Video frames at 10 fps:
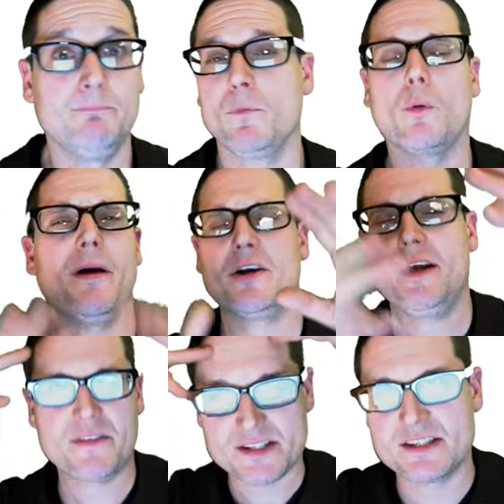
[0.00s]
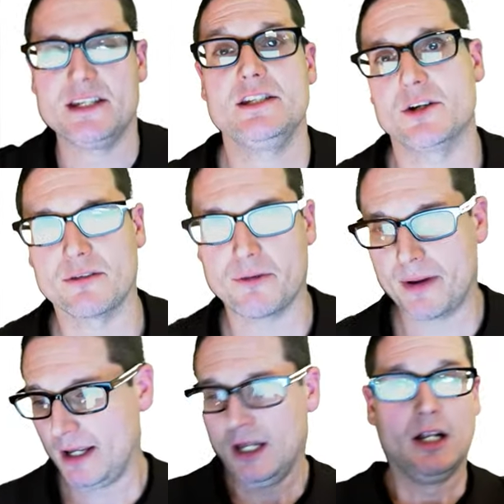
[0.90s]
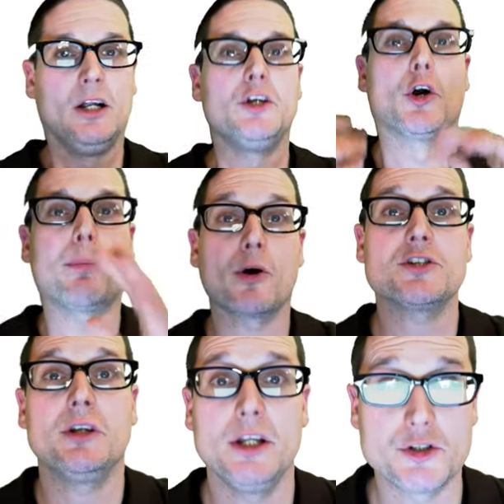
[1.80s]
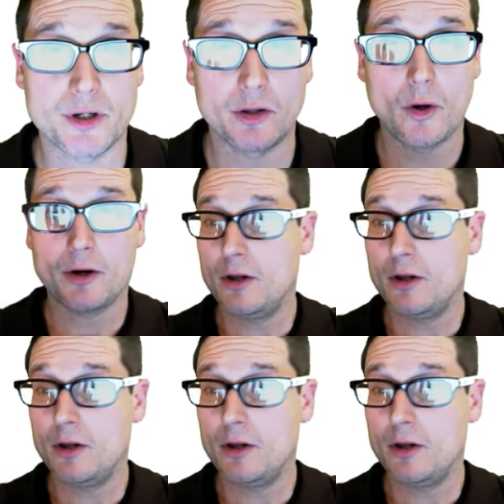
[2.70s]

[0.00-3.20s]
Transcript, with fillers: or better yet, this is easier for me. You're a personal injury lawyer.